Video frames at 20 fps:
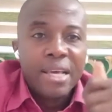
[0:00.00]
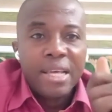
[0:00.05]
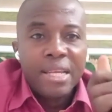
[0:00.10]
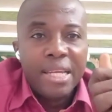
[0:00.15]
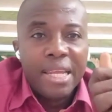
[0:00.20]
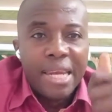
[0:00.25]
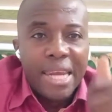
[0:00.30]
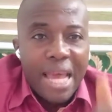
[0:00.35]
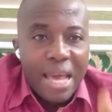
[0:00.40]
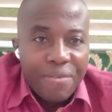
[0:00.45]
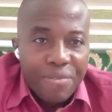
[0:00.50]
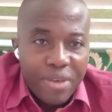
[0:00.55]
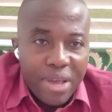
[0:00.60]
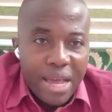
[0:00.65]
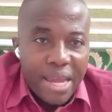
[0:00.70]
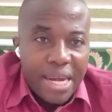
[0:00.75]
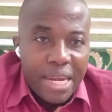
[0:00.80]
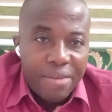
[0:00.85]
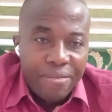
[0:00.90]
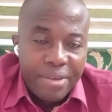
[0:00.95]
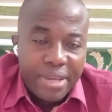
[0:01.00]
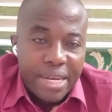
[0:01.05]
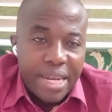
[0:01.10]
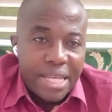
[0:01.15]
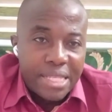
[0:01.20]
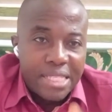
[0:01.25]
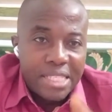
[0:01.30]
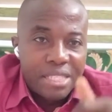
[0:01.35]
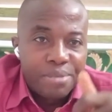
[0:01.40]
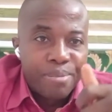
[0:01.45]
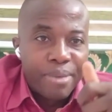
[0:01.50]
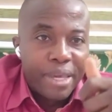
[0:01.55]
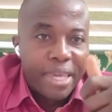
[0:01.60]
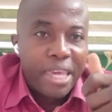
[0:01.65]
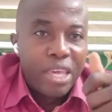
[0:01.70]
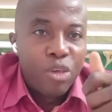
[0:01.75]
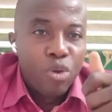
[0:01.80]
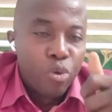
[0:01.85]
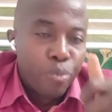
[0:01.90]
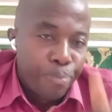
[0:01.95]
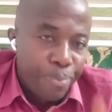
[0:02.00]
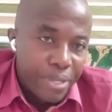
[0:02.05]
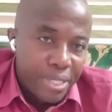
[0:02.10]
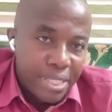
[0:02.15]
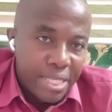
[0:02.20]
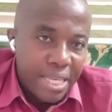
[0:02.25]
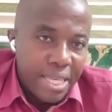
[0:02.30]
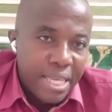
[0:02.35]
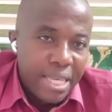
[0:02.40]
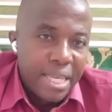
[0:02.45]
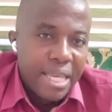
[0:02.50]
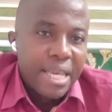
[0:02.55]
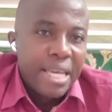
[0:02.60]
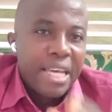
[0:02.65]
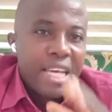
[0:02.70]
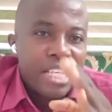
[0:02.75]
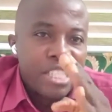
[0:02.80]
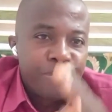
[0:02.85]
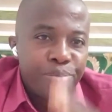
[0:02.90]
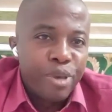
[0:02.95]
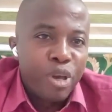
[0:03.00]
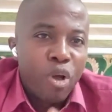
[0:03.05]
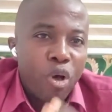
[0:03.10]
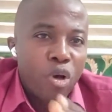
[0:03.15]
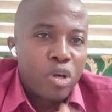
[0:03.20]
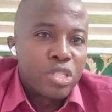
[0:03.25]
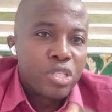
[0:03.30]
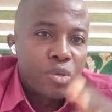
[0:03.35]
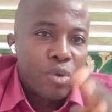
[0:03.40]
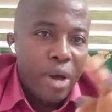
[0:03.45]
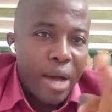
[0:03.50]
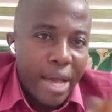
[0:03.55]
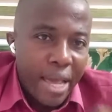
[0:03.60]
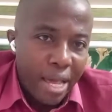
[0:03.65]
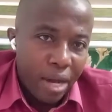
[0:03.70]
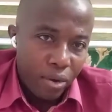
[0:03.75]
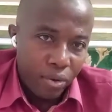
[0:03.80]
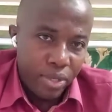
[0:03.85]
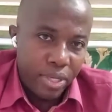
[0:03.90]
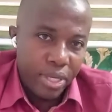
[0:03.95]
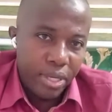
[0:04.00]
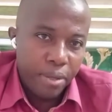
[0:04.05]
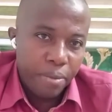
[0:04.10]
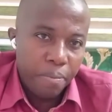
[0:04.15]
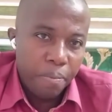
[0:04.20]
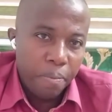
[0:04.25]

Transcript: the life you are living that is making you busy is because you are healthy.